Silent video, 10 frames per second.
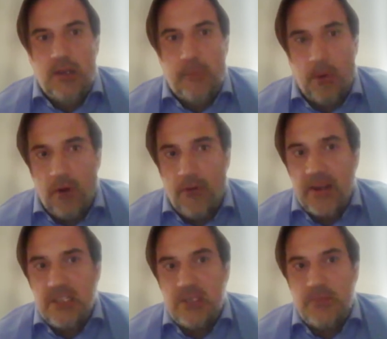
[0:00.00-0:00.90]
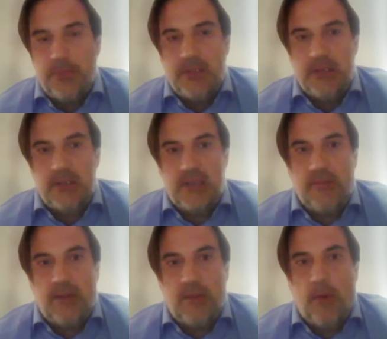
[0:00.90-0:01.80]
polarized, but at the
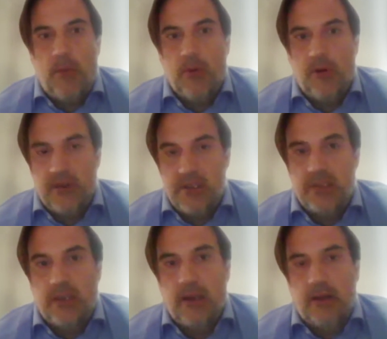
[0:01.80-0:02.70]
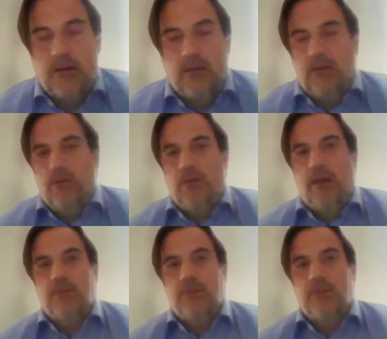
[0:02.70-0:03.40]
same time more pluralistic, and you had